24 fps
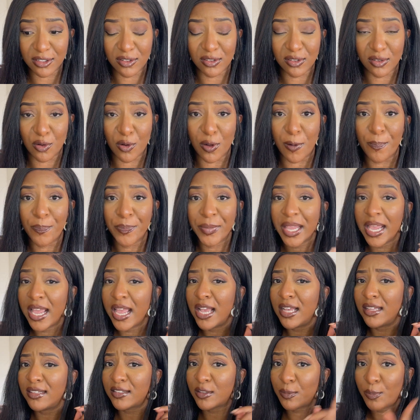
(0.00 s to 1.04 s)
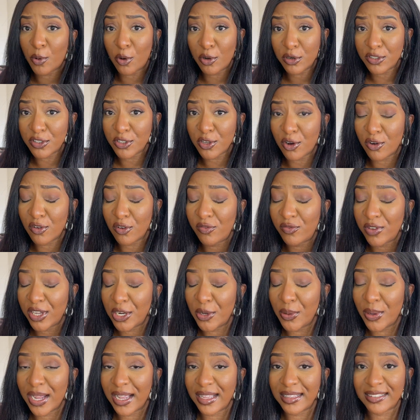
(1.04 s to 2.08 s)
So support your
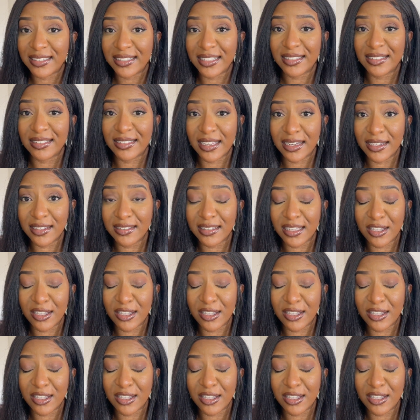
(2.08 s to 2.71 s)
fellow Etsy sellers.